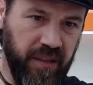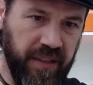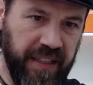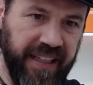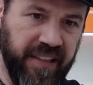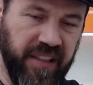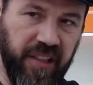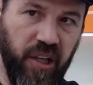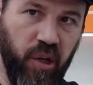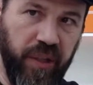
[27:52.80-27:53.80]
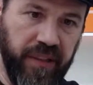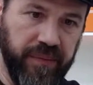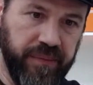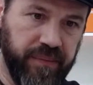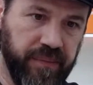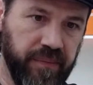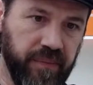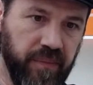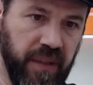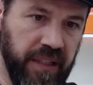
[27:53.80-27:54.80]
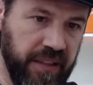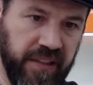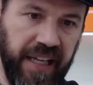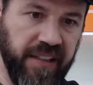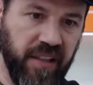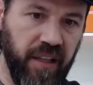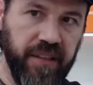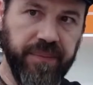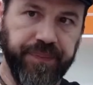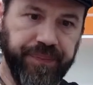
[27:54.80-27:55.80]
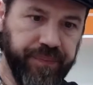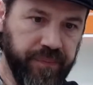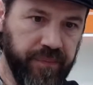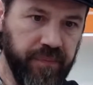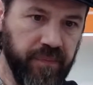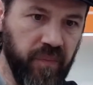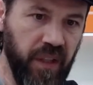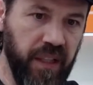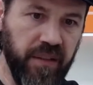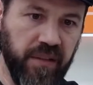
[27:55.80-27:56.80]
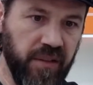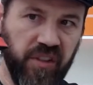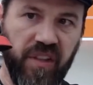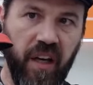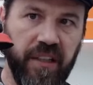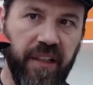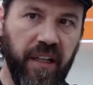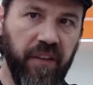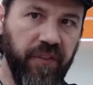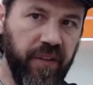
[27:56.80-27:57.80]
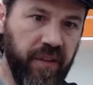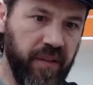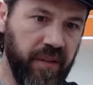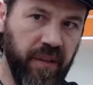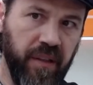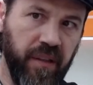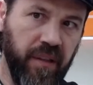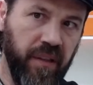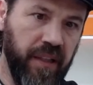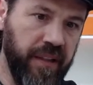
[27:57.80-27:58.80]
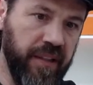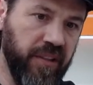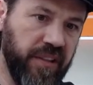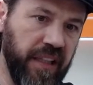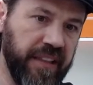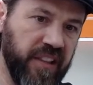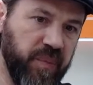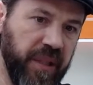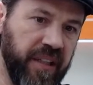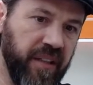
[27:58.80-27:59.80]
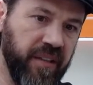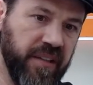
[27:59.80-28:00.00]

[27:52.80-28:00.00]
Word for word: That gets it going and it stays on. So it's just on and off. And then you select the here on the